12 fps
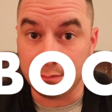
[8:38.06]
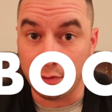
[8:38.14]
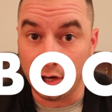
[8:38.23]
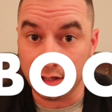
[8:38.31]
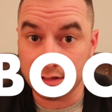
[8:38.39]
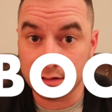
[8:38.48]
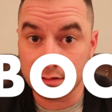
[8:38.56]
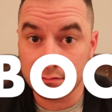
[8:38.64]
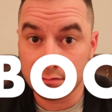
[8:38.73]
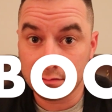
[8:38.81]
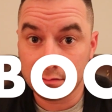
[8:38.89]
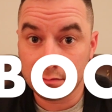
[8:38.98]
books.
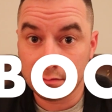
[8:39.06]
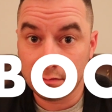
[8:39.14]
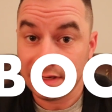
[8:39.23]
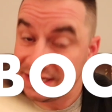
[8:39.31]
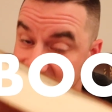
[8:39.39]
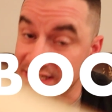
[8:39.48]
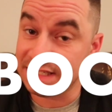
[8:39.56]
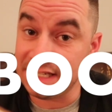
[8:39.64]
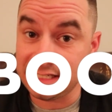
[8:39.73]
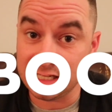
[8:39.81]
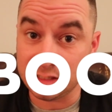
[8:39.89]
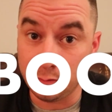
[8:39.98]

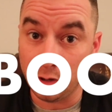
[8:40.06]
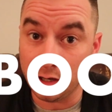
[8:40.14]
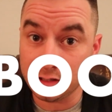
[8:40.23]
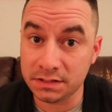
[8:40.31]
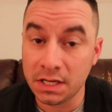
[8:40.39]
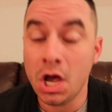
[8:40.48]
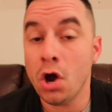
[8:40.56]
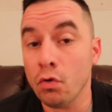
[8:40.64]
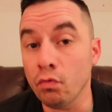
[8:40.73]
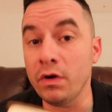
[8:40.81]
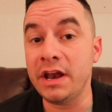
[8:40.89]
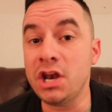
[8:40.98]
66 books
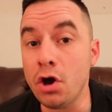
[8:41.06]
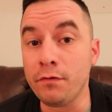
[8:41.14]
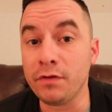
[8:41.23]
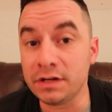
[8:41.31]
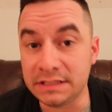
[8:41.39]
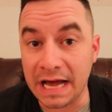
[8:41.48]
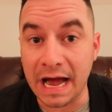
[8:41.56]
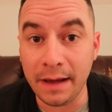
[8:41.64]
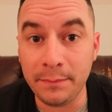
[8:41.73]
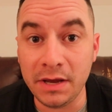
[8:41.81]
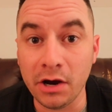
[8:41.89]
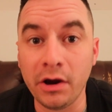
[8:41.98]
written over a
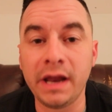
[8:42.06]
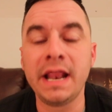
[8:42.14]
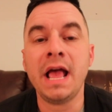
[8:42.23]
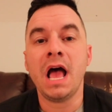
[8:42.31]
time period